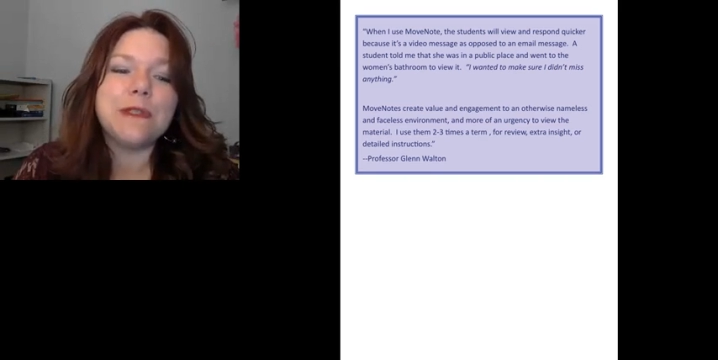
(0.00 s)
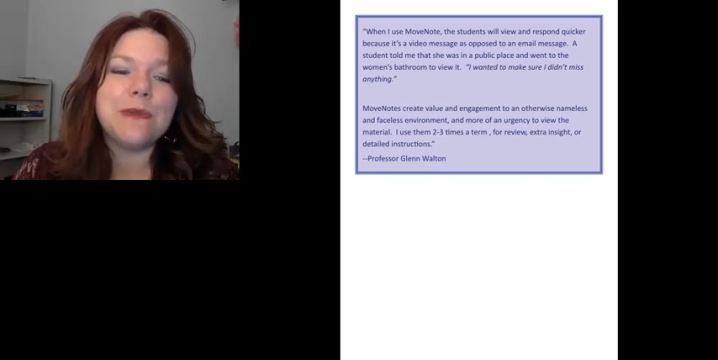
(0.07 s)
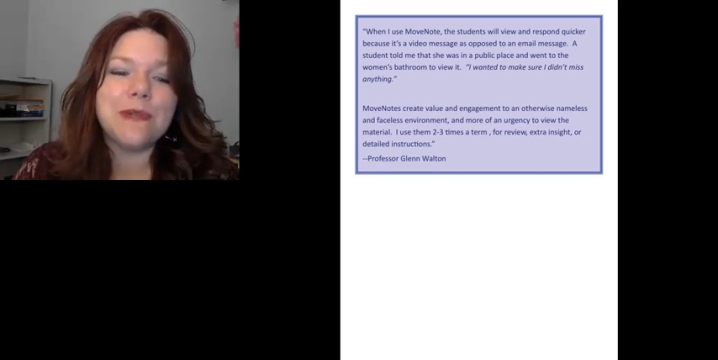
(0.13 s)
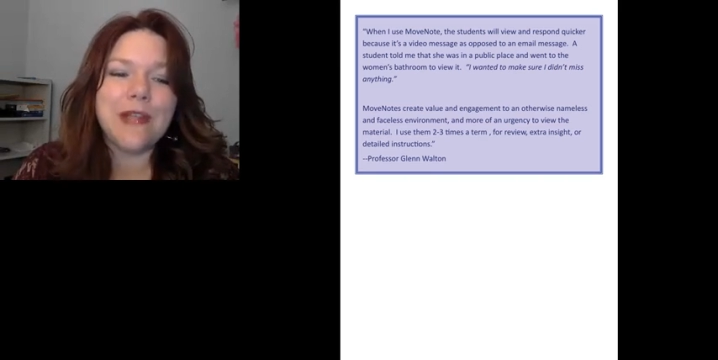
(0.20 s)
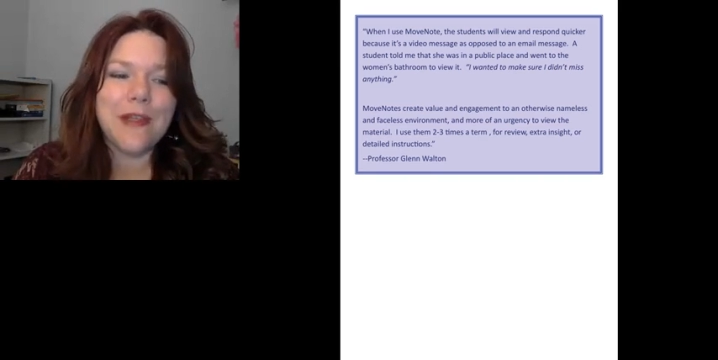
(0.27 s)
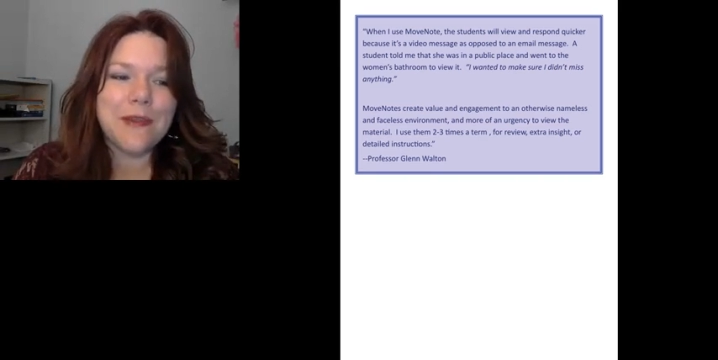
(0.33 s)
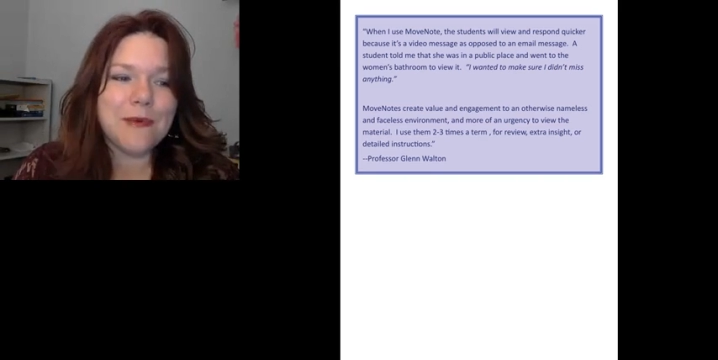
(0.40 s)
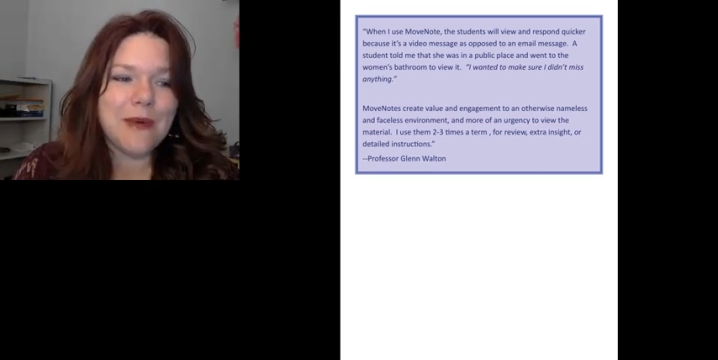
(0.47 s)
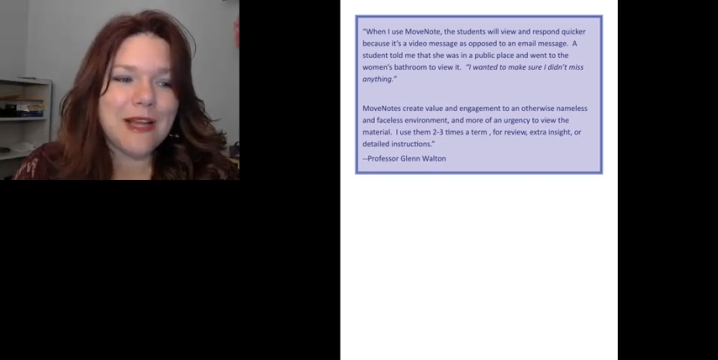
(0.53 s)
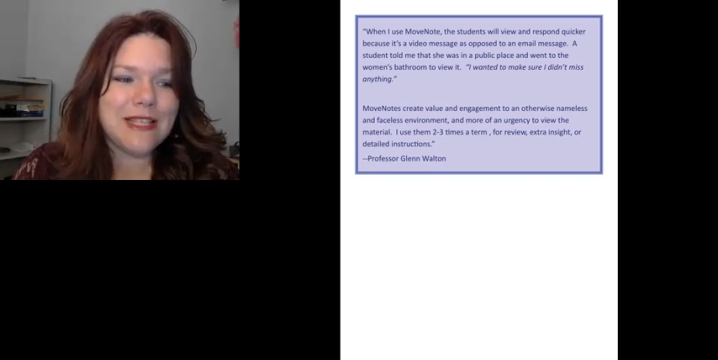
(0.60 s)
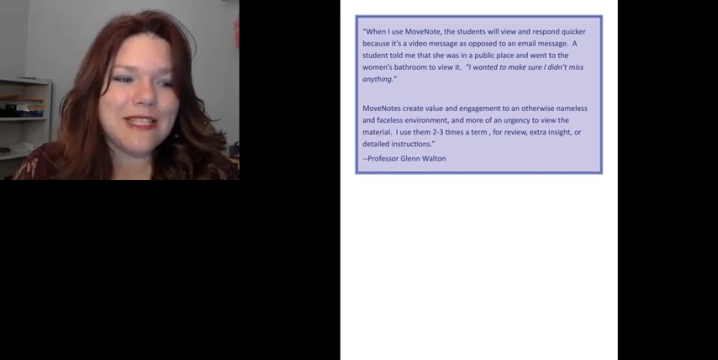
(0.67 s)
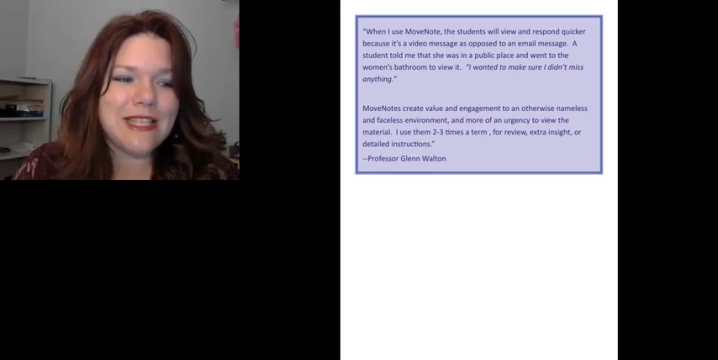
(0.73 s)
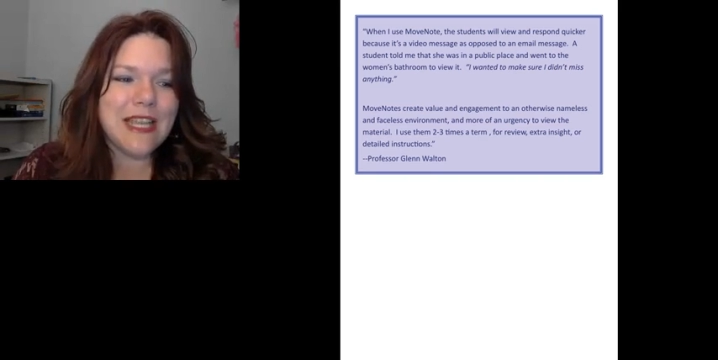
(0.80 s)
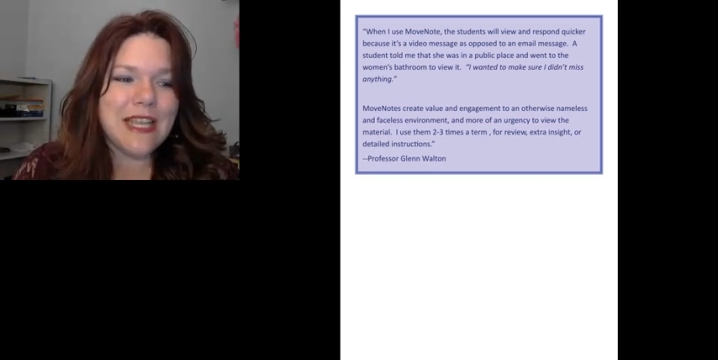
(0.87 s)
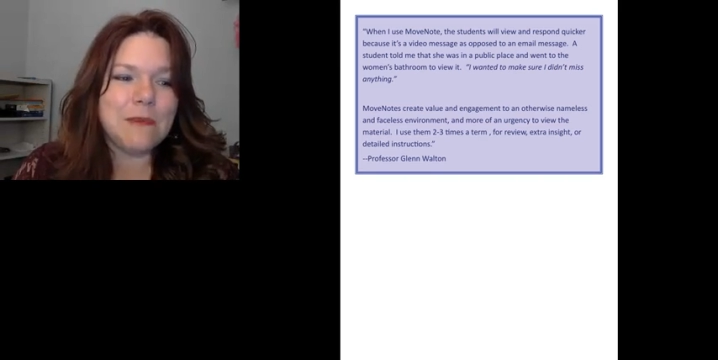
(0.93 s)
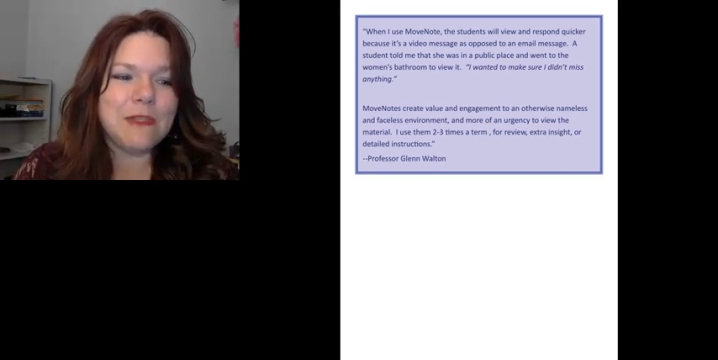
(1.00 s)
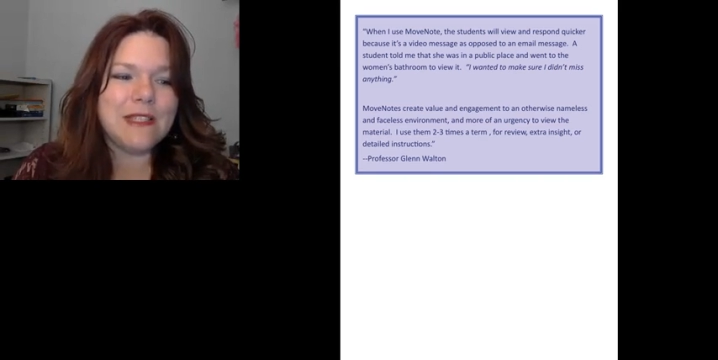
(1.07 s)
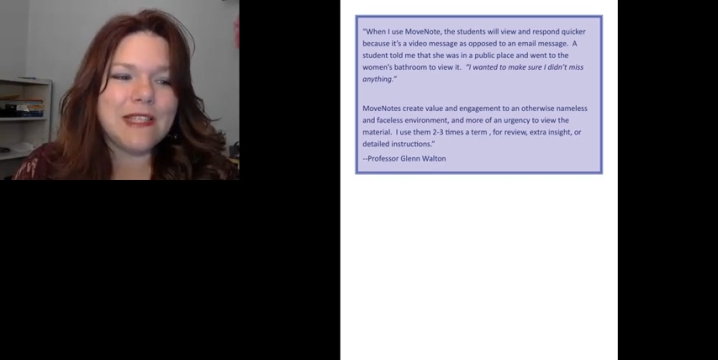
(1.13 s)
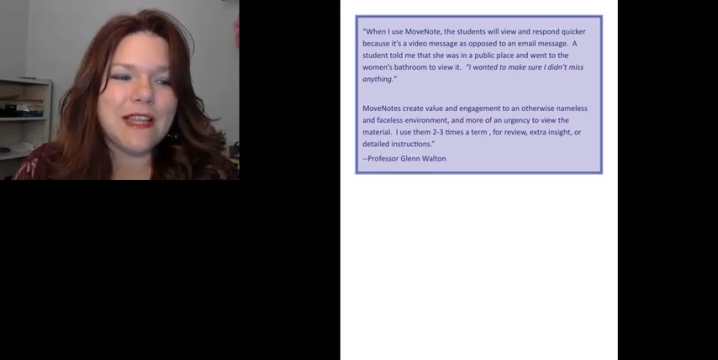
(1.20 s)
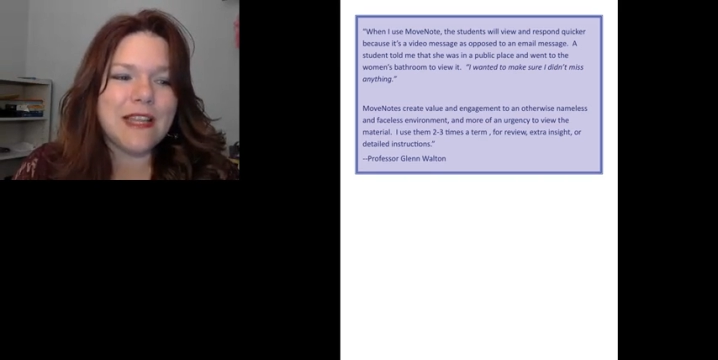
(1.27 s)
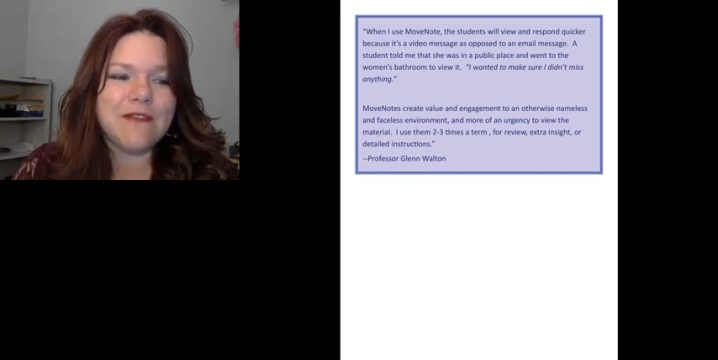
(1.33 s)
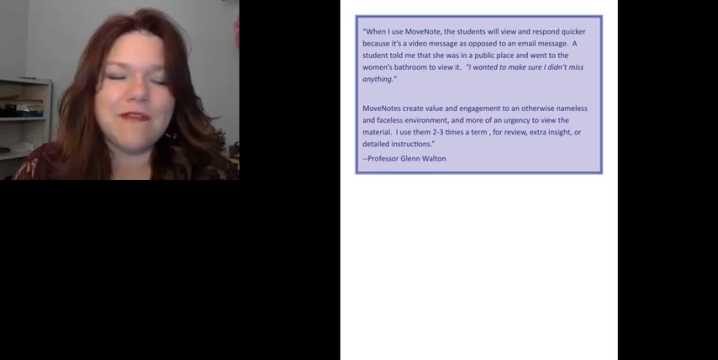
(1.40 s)
to an otherwise
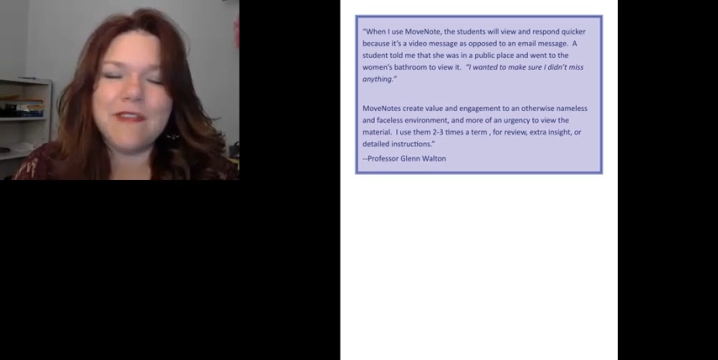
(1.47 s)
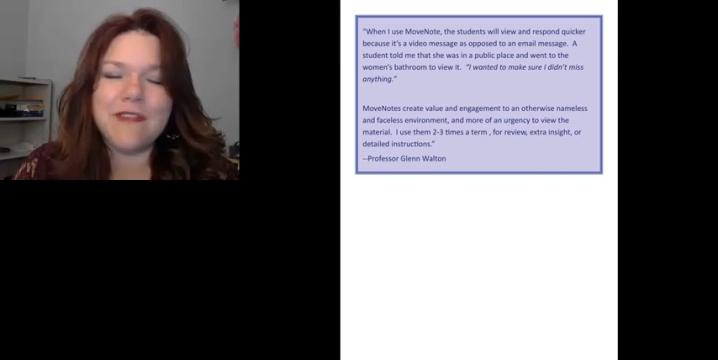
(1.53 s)
nameless and